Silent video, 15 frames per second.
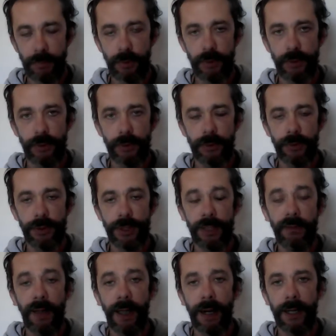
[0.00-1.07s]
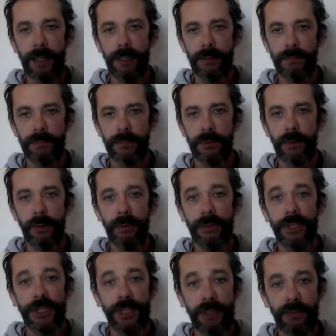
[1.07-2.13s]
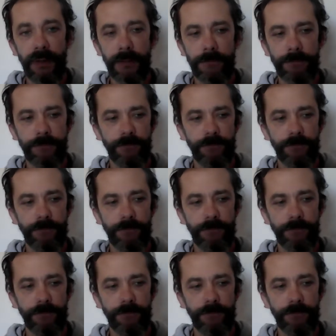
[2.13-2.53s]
Shivakyam, called Shiva,